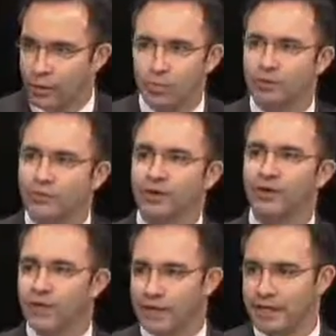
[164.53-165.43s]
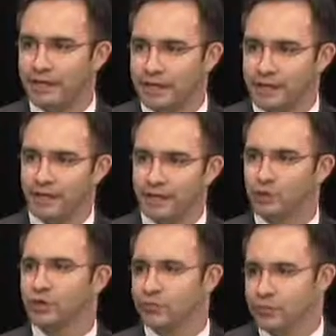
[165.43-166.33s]
it would be very easy
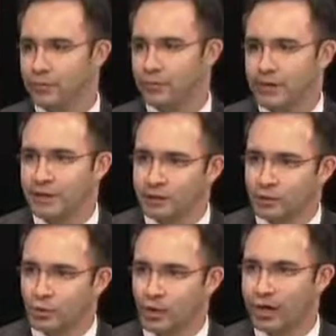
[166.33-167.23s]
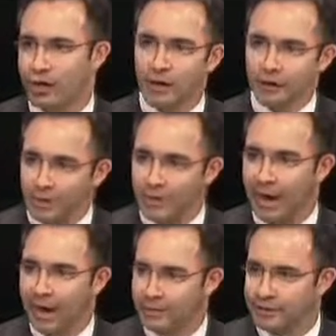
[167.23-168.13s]
to convert me into a
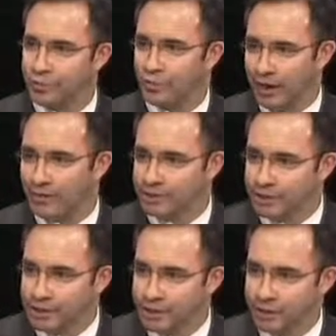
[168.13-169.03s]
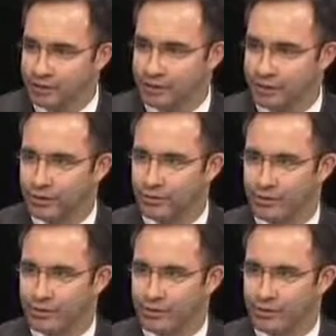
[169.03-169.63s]
combatant when I was a teenager.